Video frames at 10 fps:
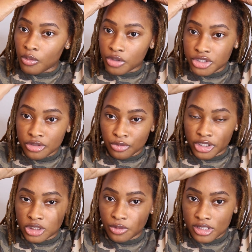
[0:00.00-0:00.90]
Once you
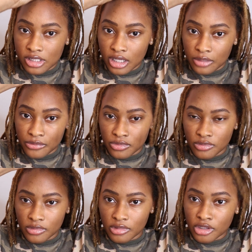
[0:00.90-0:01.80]
retwist it,
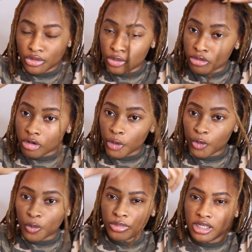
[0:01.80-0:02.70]
the new growth
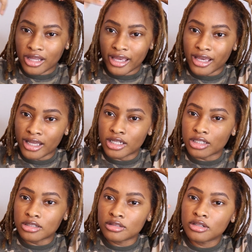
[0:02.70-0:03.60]
will be like kind
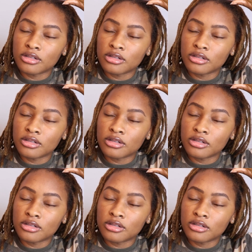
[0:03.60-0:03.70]
of